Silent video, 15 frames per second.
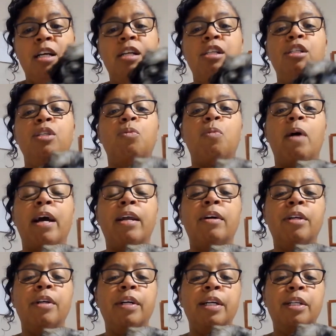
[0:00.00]
She's white on
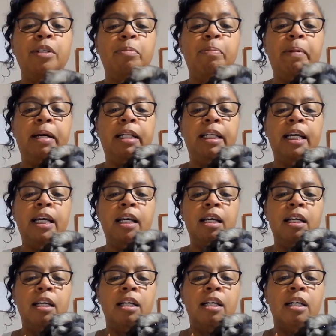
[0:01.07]
her underbelly.
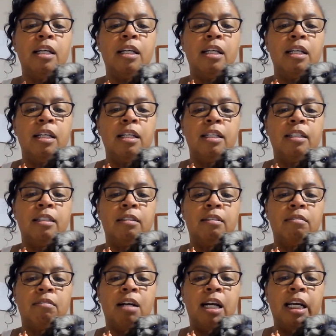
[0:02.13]

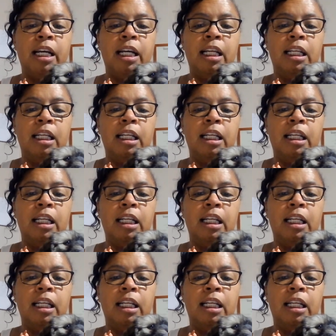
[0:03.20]
Right?